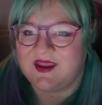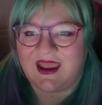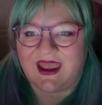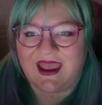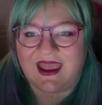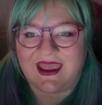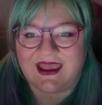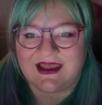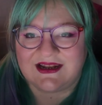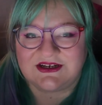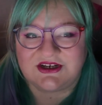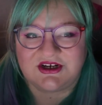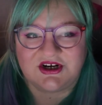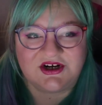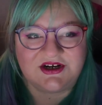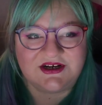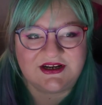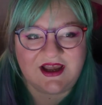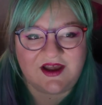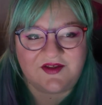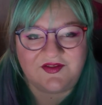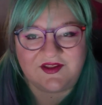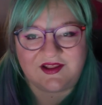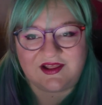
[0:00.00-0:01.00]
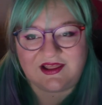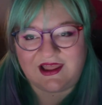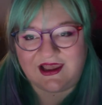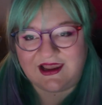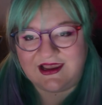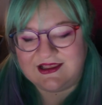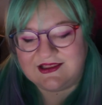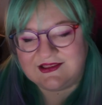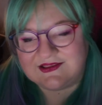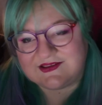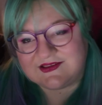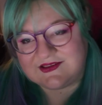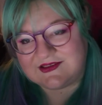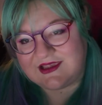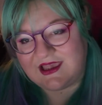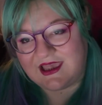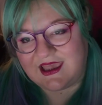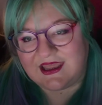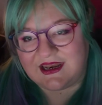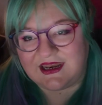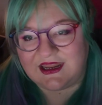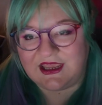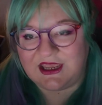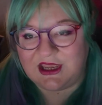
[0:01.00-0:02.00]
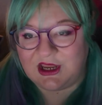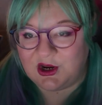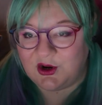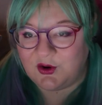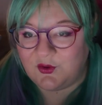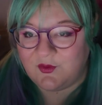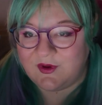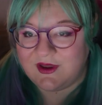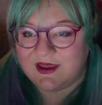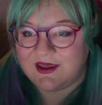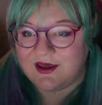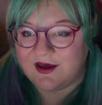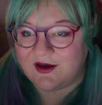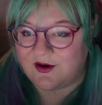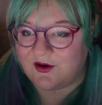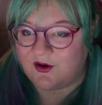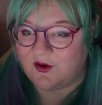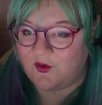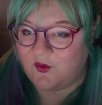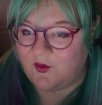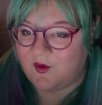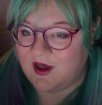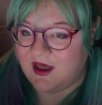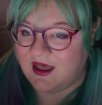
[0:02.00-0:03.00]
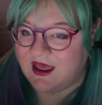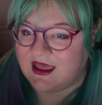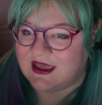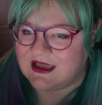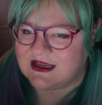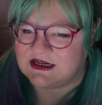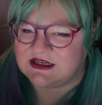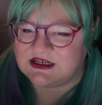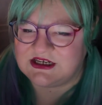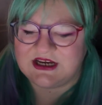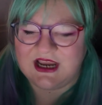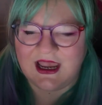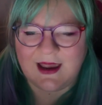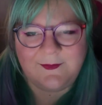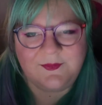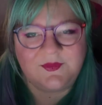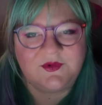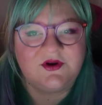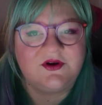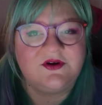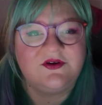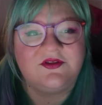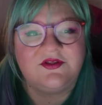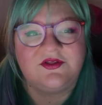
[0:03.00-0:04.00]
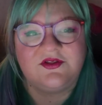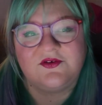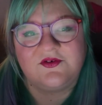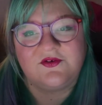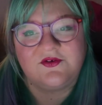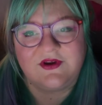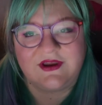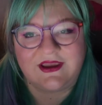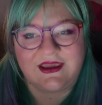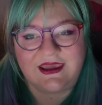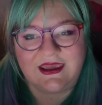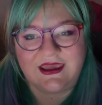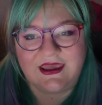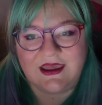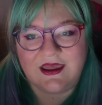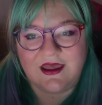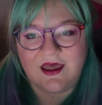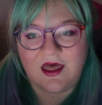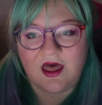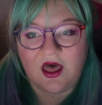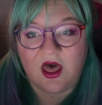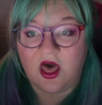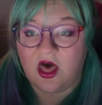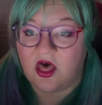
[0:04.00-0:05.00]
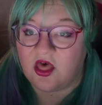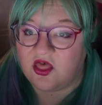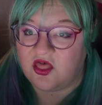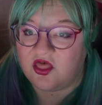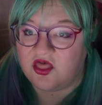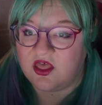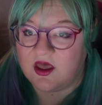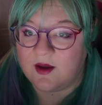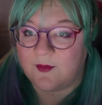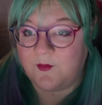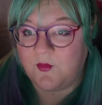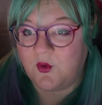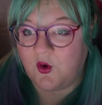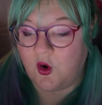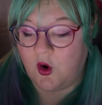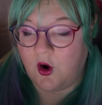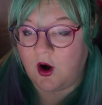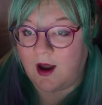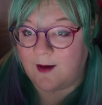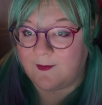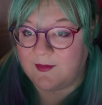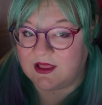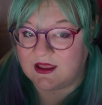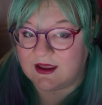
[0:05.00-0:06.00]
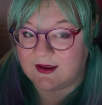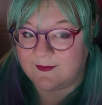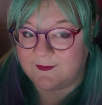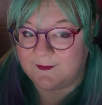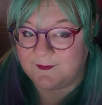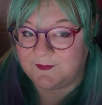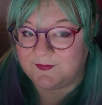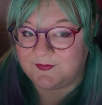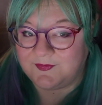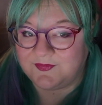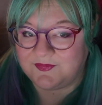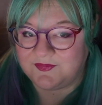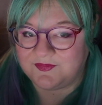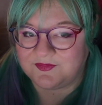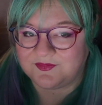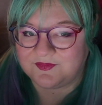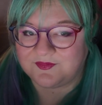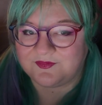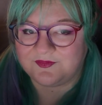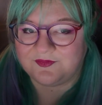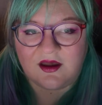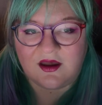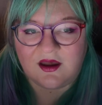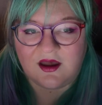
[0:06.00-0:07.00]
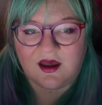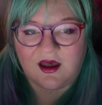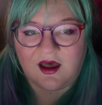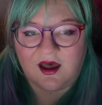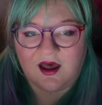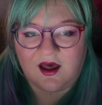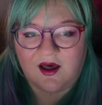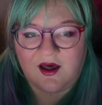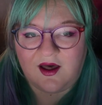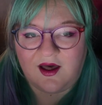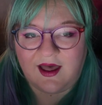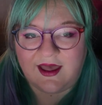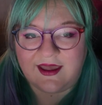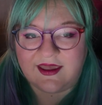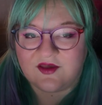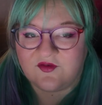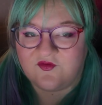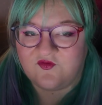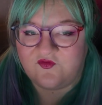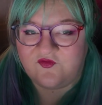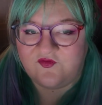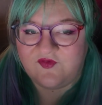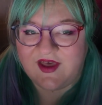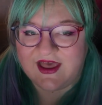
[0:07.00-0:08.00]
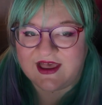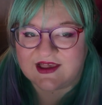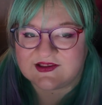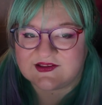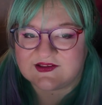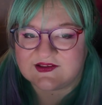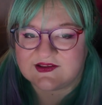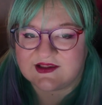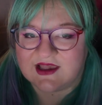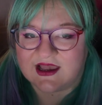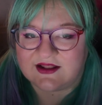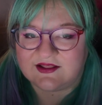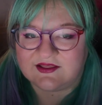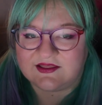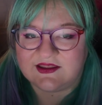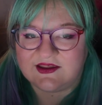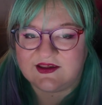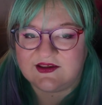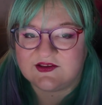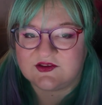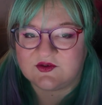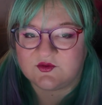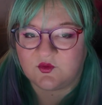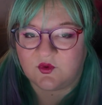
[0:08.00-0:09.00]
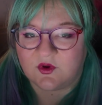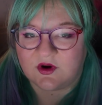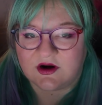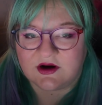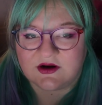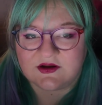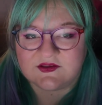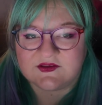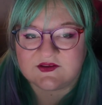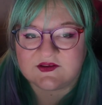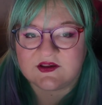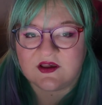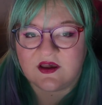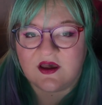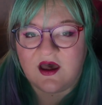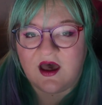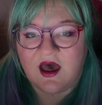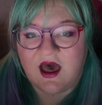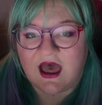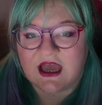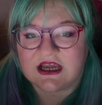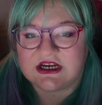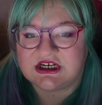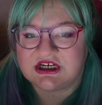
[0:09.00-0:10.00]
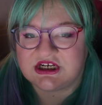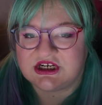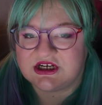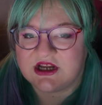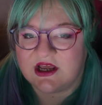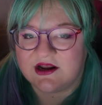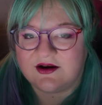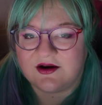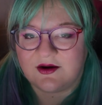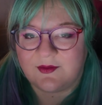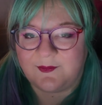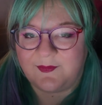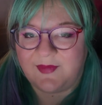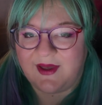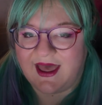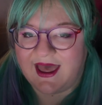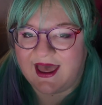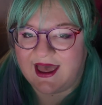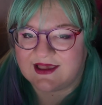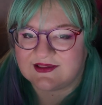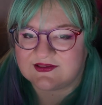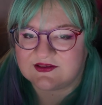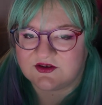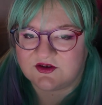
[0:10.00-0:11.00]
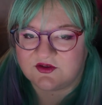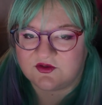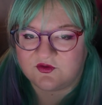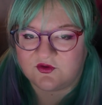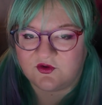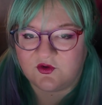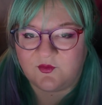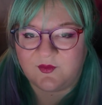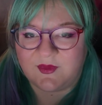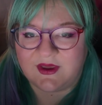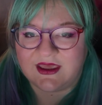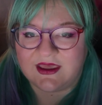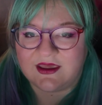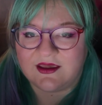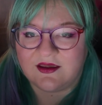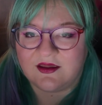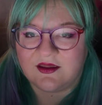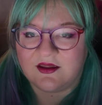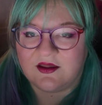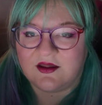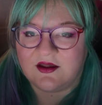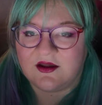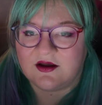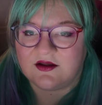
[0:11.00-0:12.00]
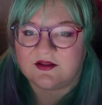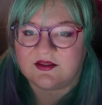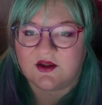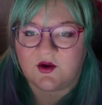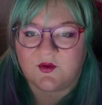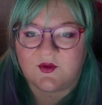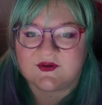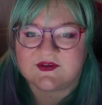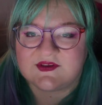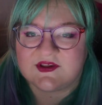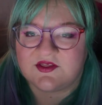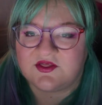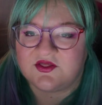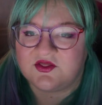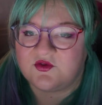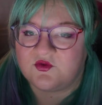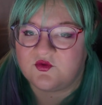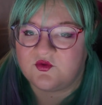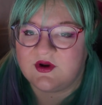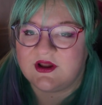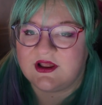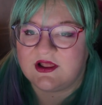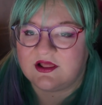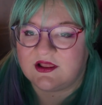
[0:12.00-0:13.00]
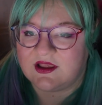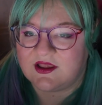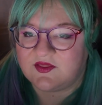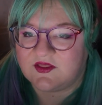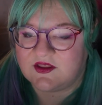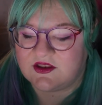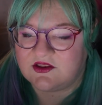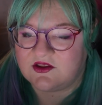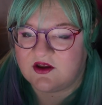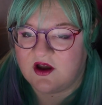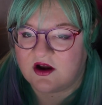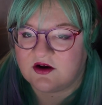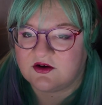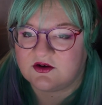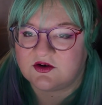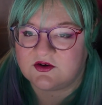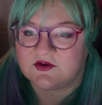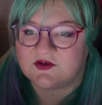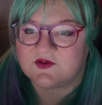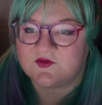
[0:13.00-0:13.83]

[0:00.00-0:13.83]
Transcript: and turn down the lights. And here we go. Chapter 3, The Problem. I confess, at these words, a shudder passed through me. There was a thrill in the doctor's